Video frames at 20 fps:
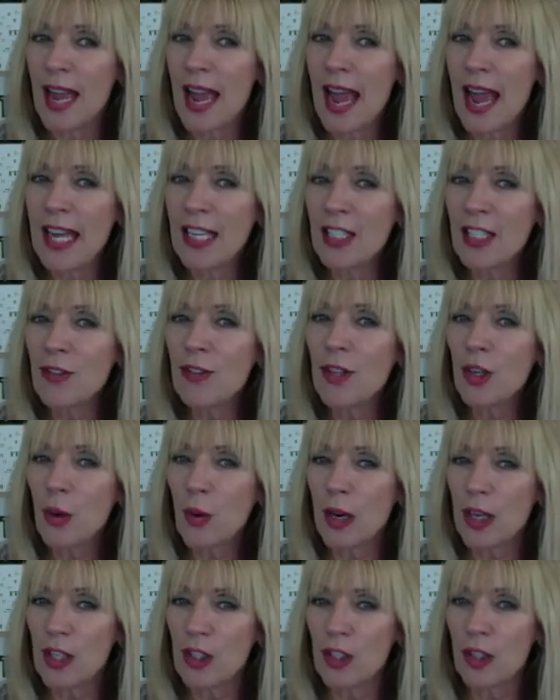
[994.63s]
Answer the
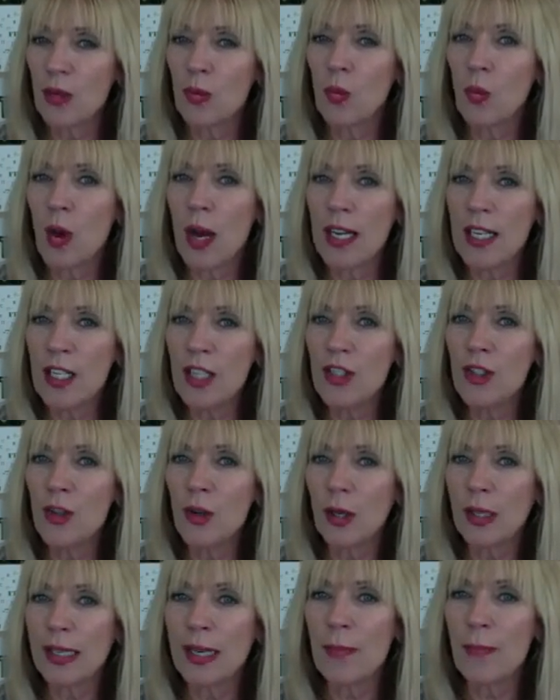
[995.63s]
question, what is
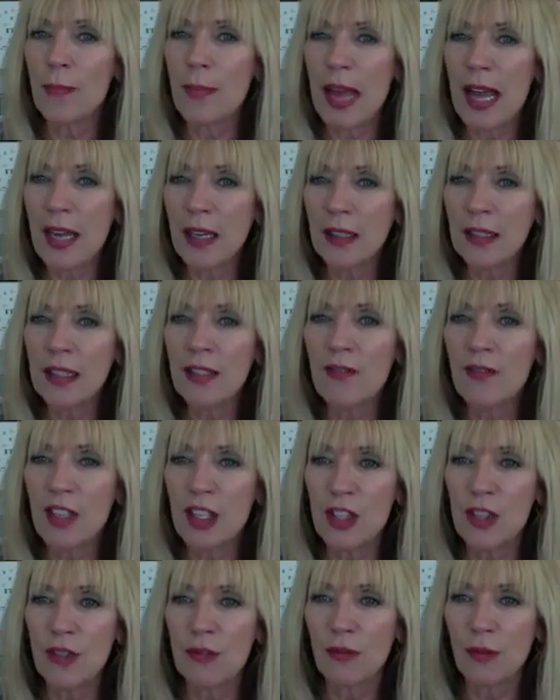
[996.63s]
your compelling
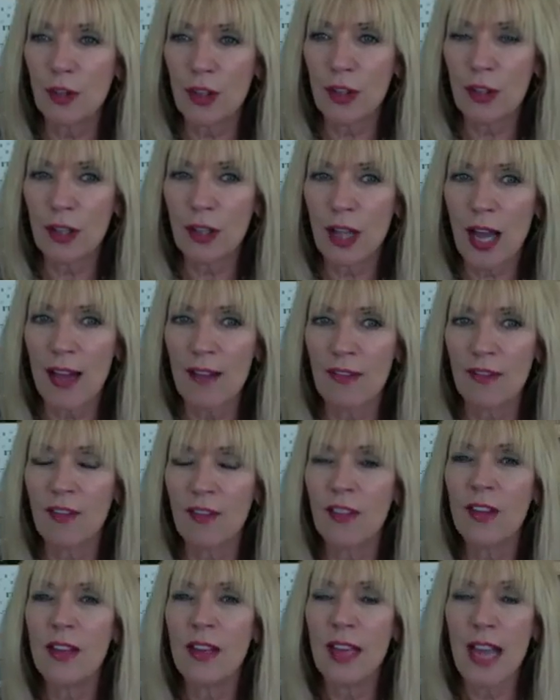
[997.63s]
vision for your life
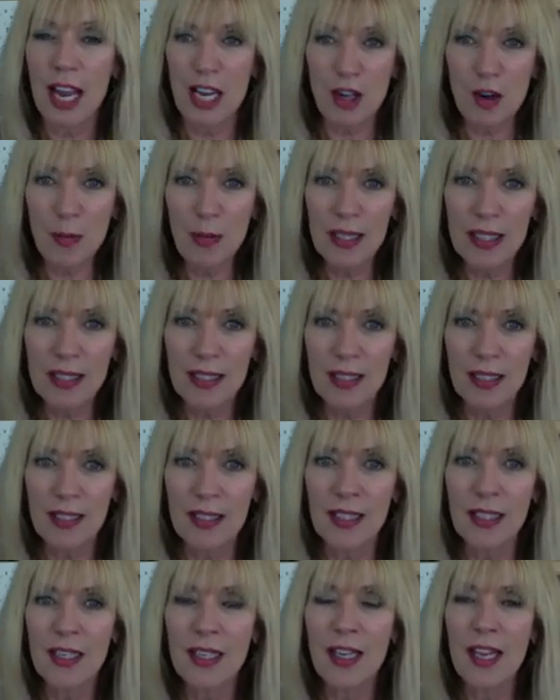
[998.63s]
and your
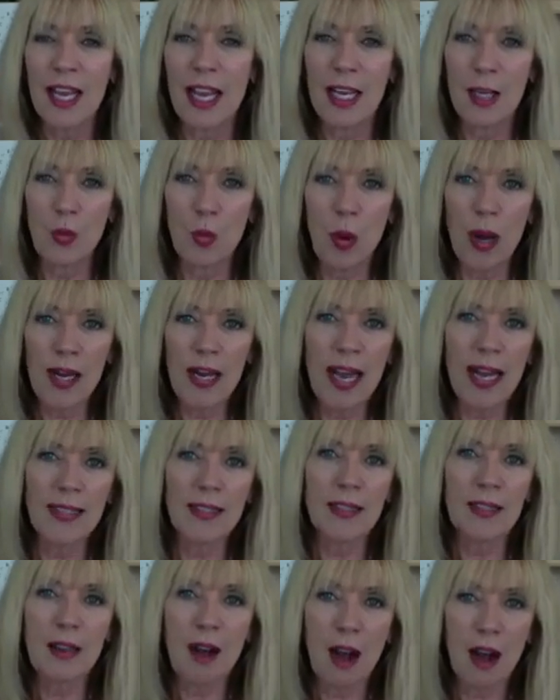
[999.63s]
business? And what has
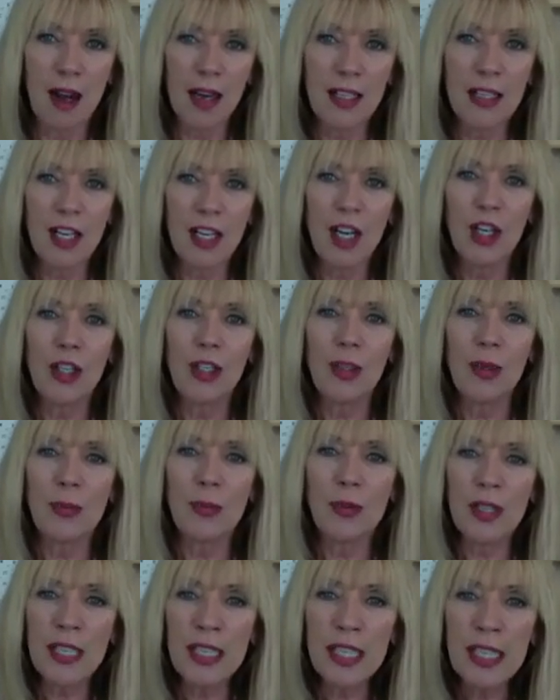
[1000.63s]
God
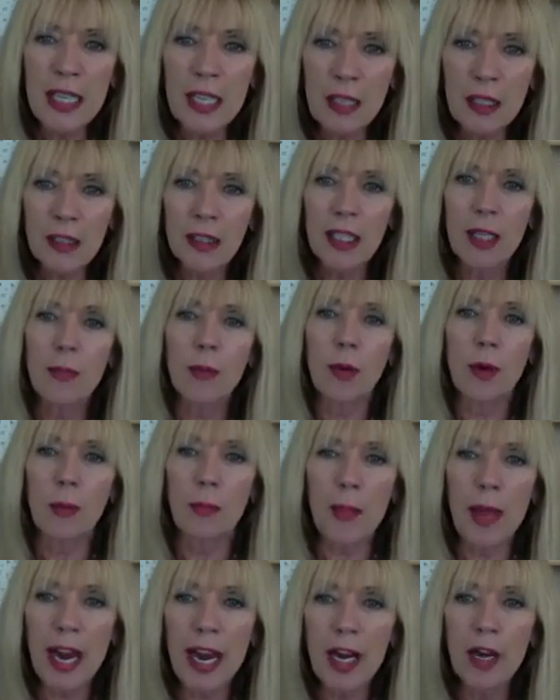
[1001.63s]
uniquely
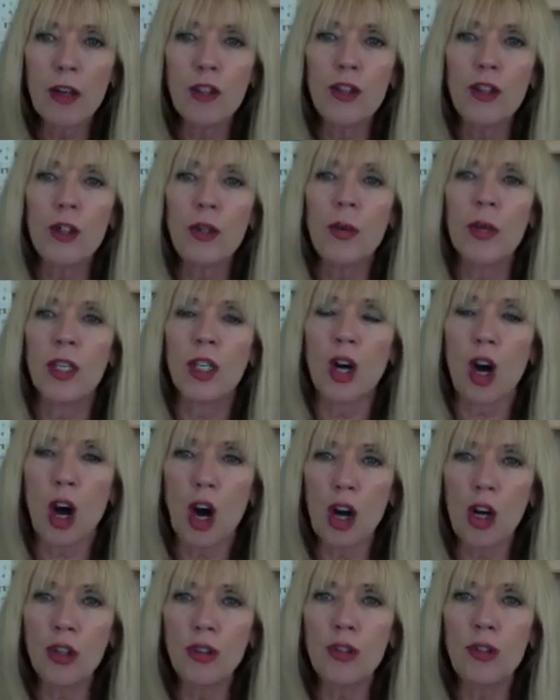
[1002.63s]
prepared you and
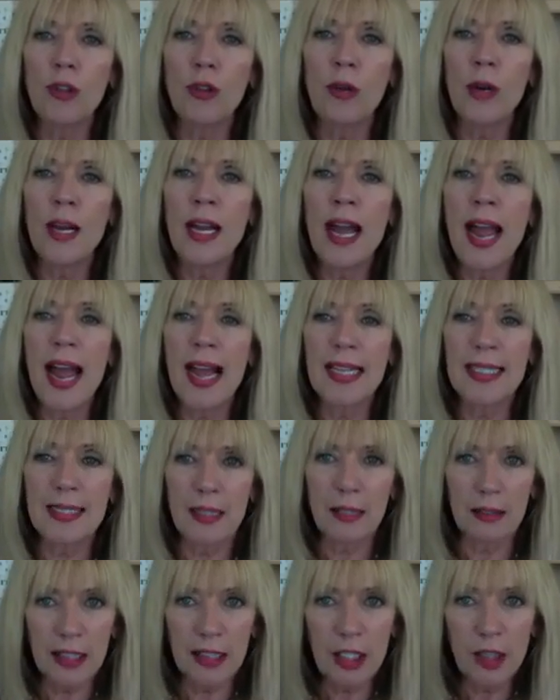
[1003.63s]
called you as the
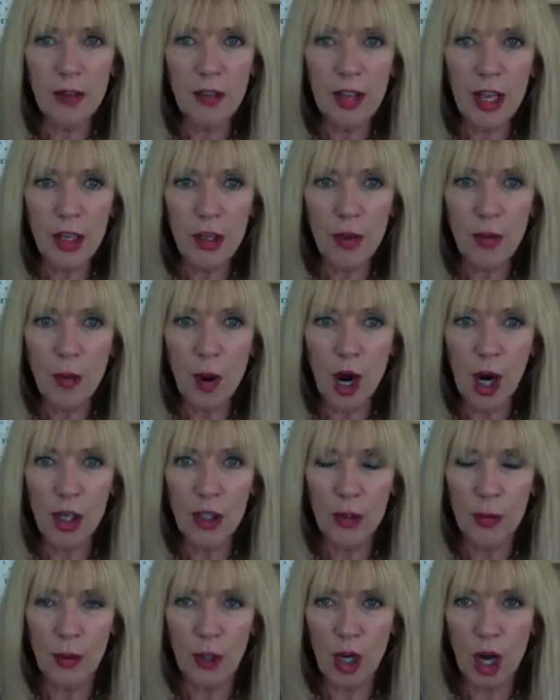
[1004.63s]
leader that you are
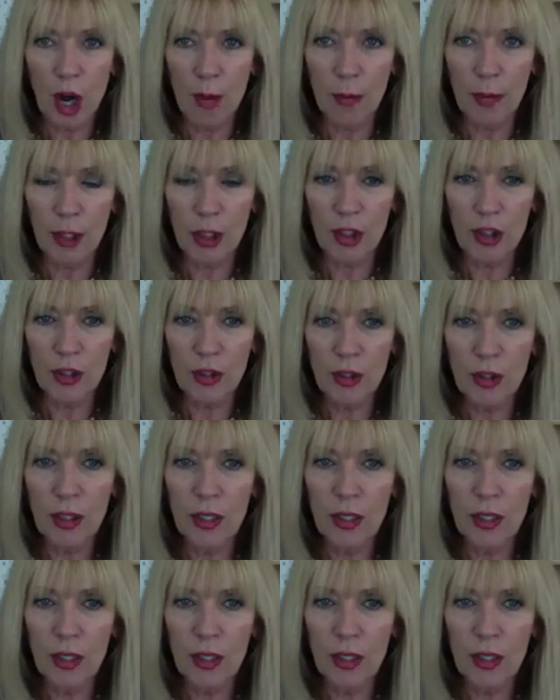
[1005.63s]
to accomplish?